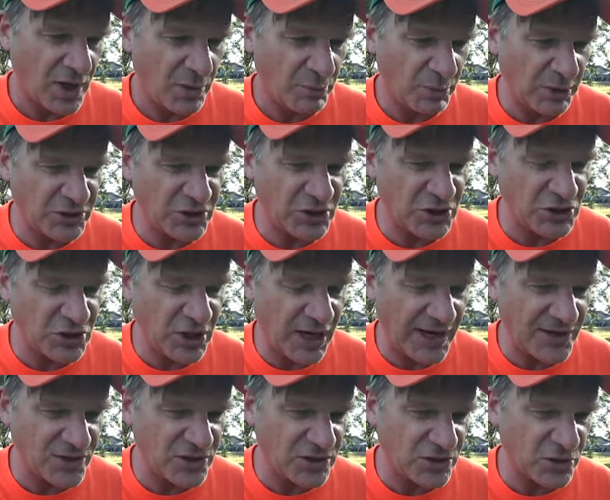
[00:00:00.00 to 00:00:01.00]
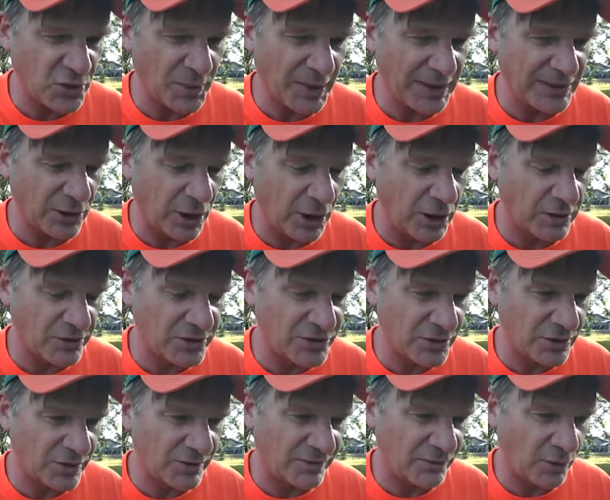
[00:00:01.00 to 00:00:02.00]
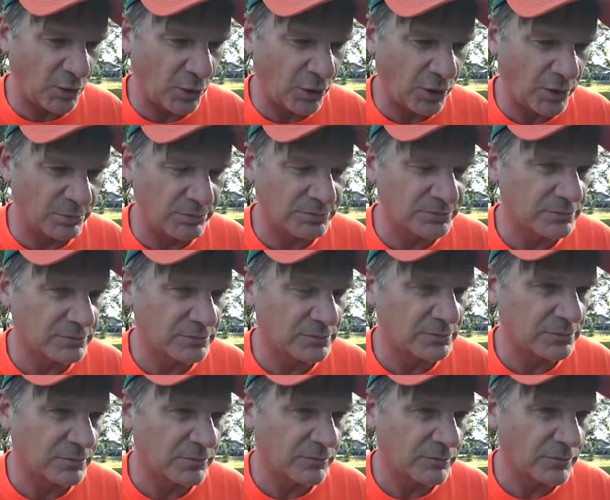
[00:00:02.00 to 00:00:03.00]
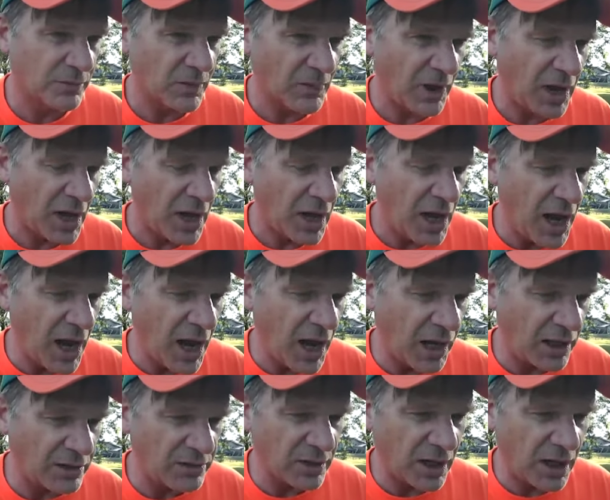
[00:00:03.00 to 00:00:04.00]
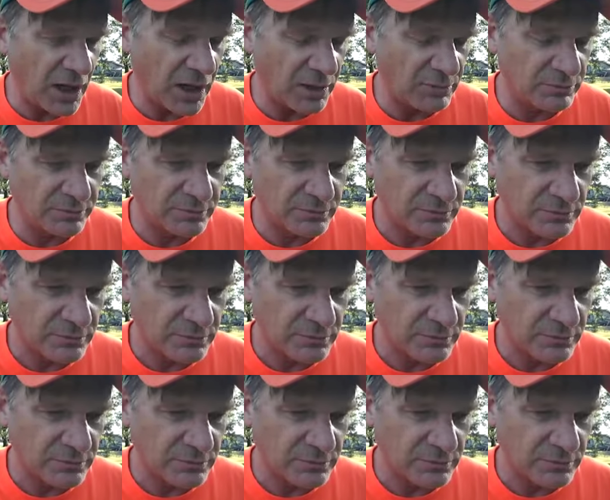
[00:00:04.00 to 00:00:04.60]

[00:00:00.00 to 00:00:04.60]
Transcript: but she's changed into a McDonald's uniform, and um,